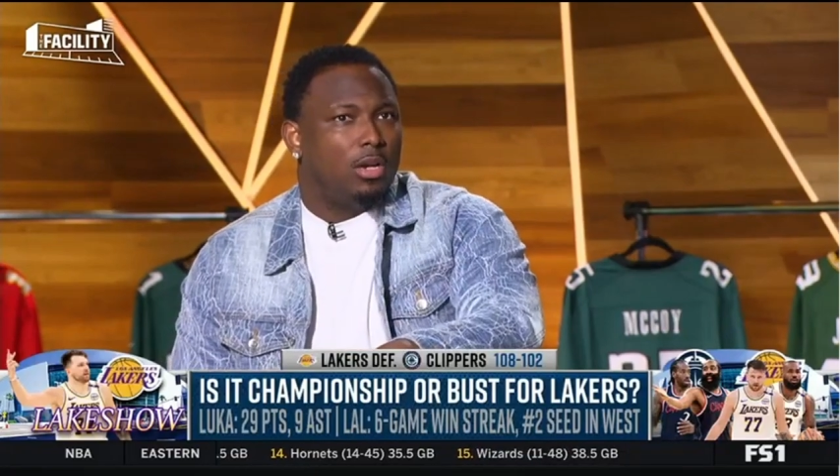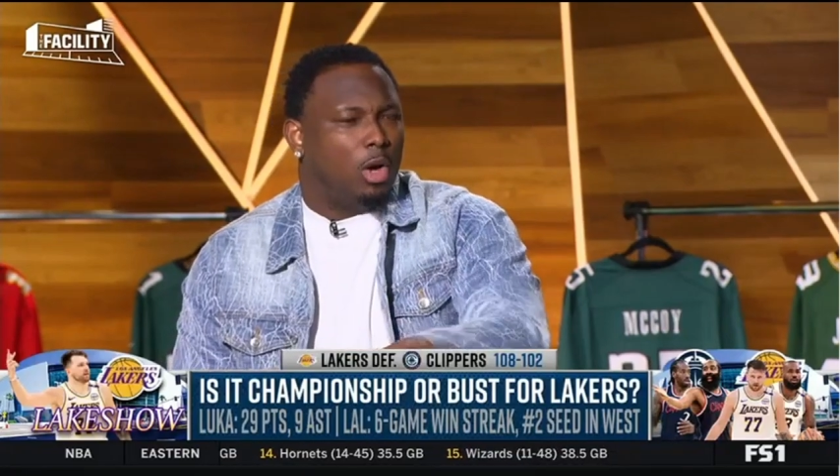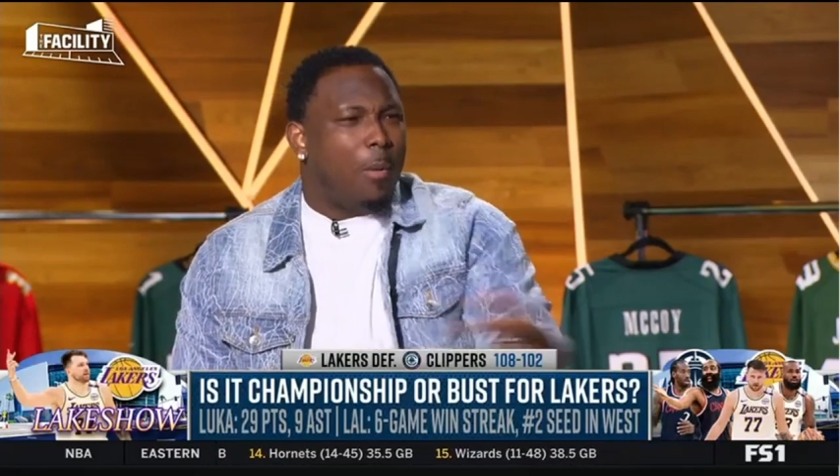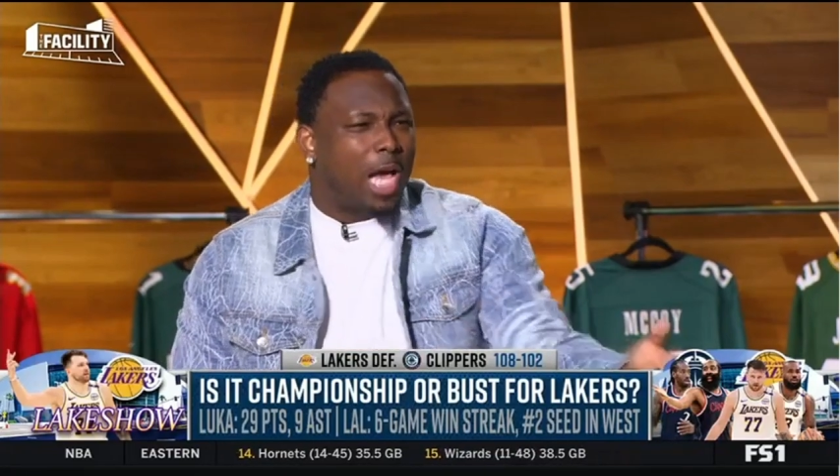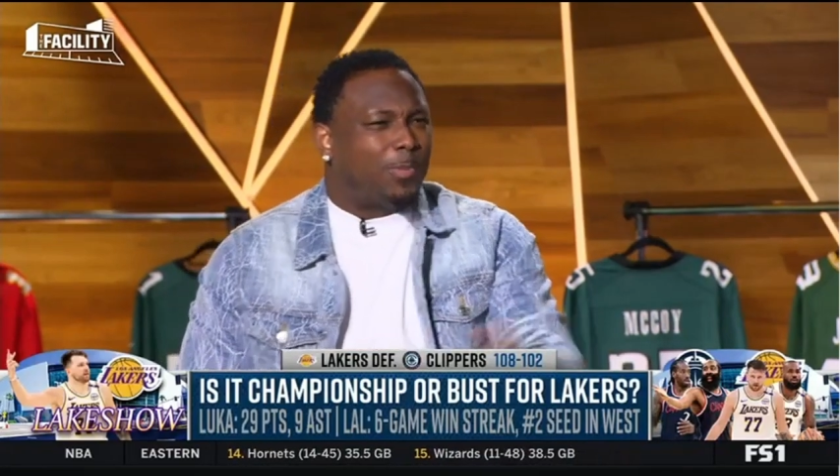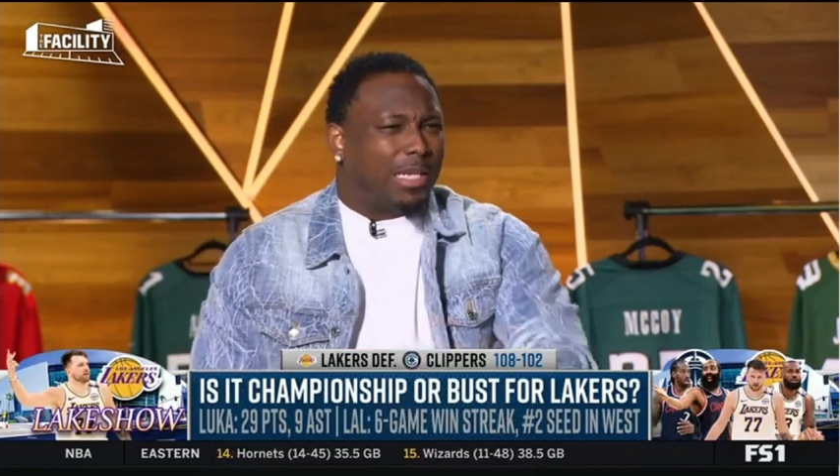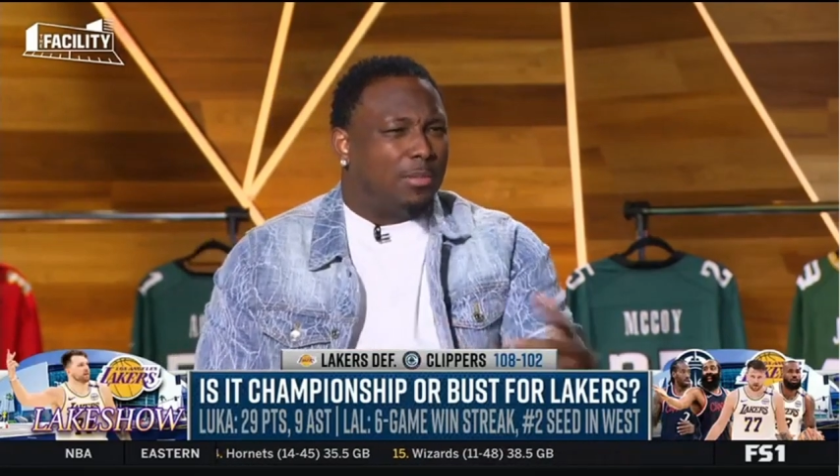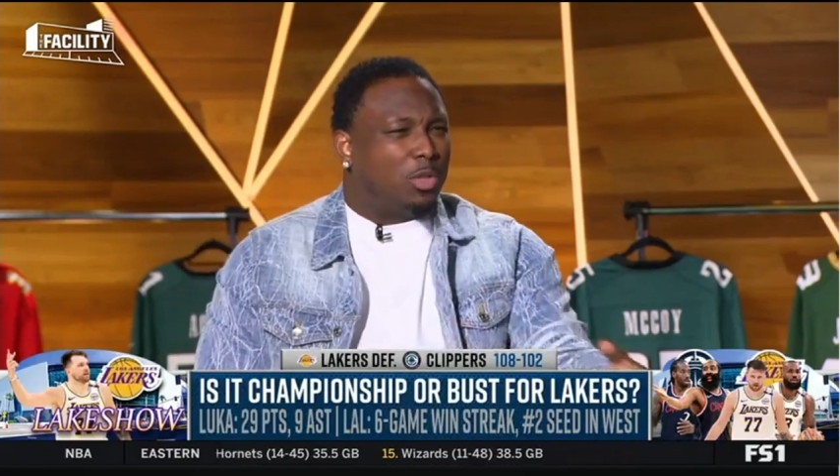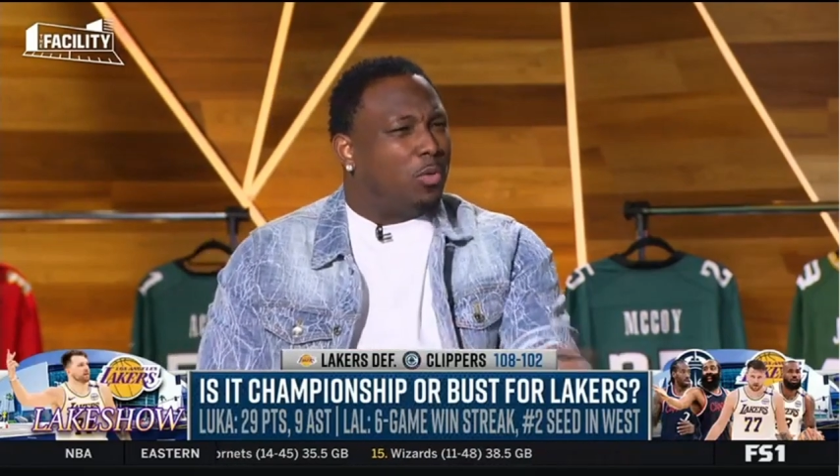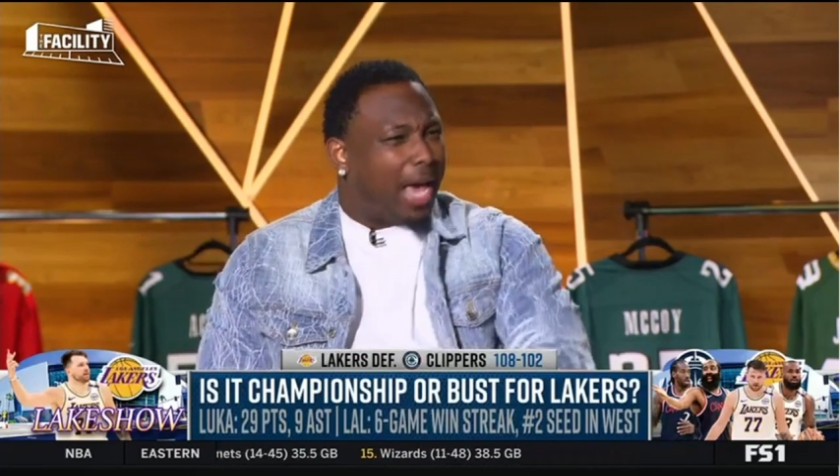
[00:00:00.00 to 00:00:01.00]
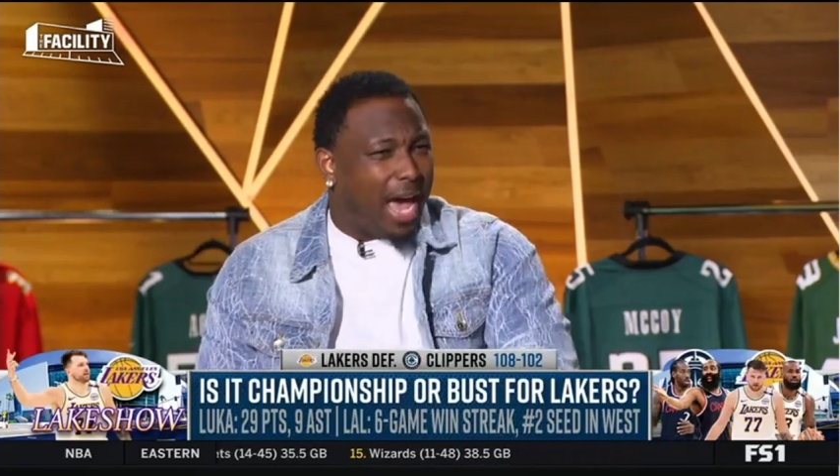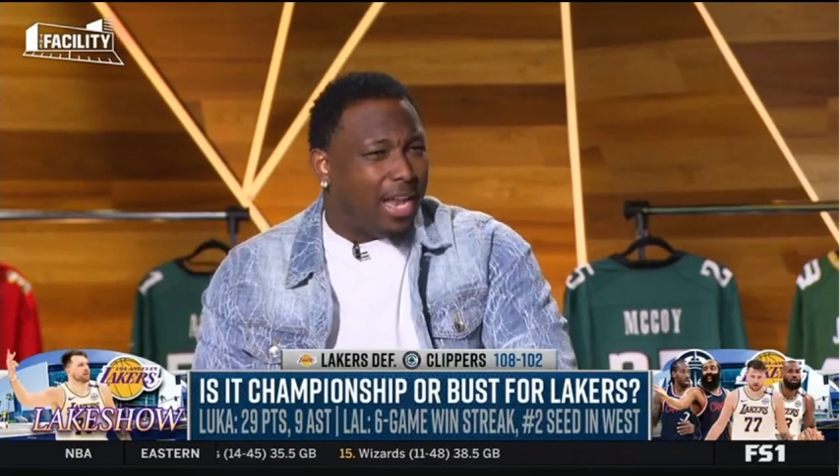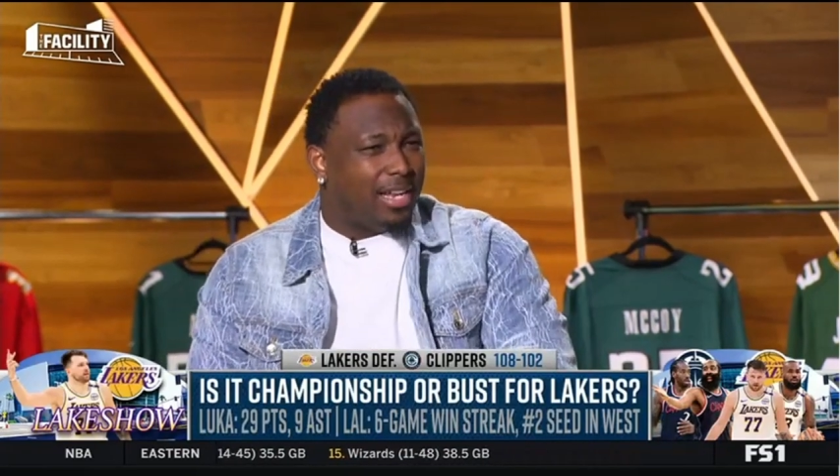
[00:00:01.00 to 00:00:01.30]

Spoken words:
Nobody expected him to do that.